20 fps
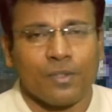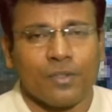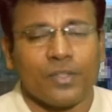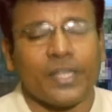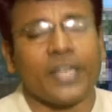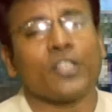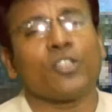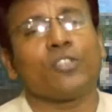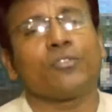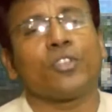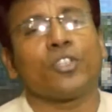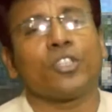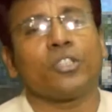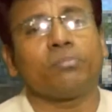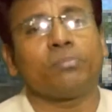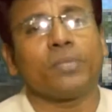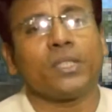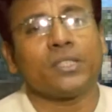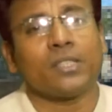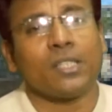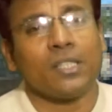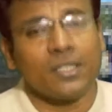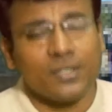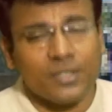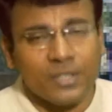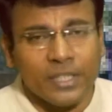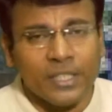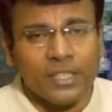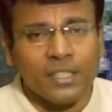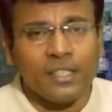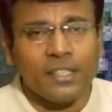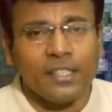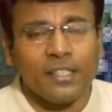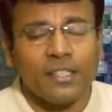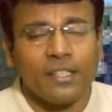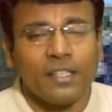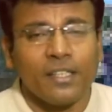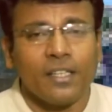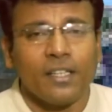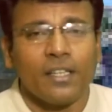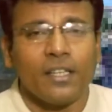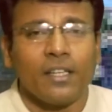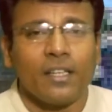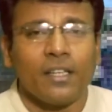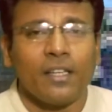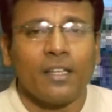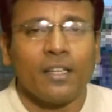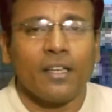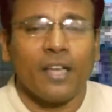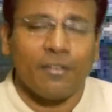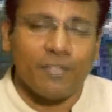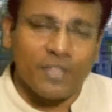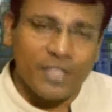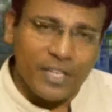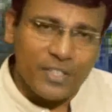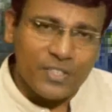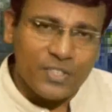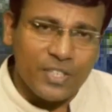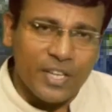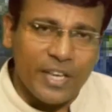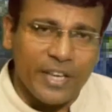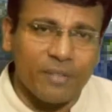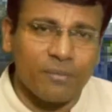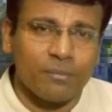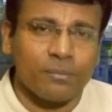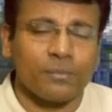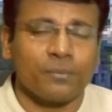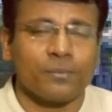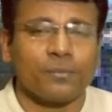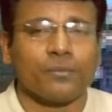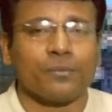Thank you for your patient listening. Have a nice time.